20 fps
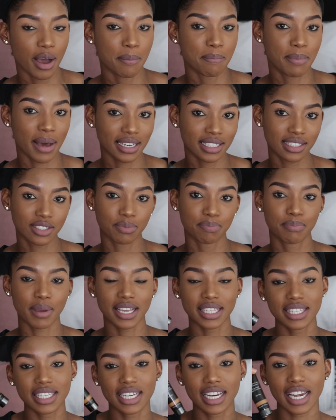But
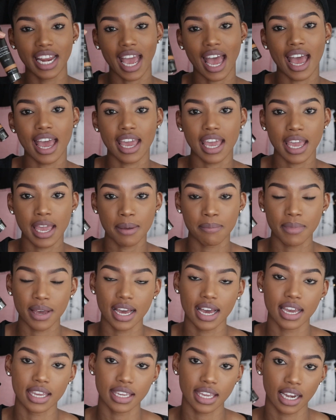basically I am
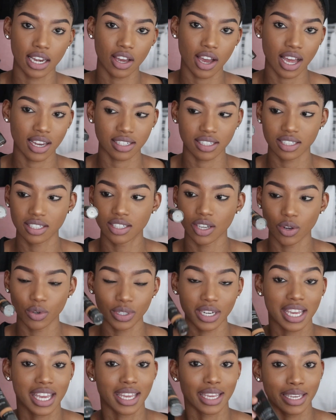a yellow
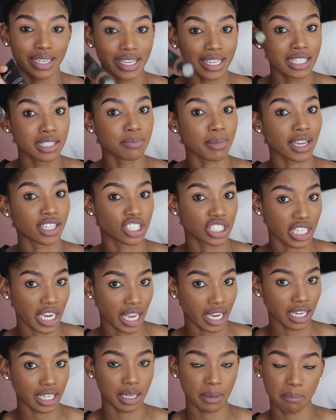undertone. It is my
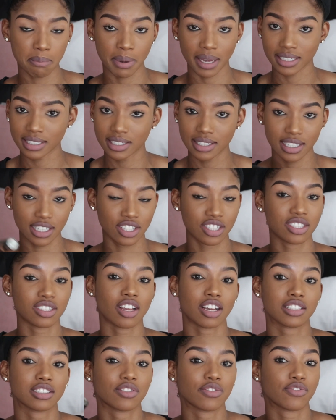shade, but it's
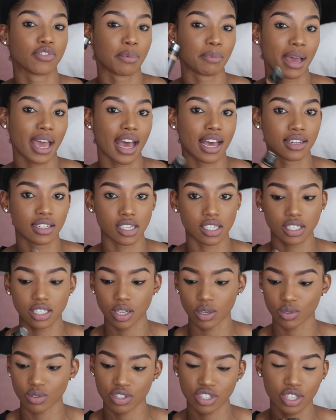not for my
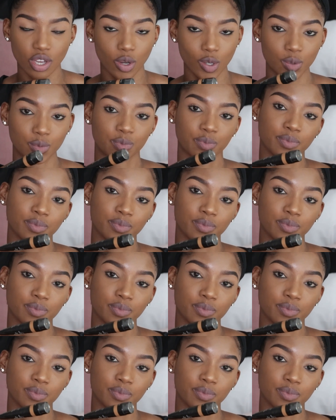undertone. So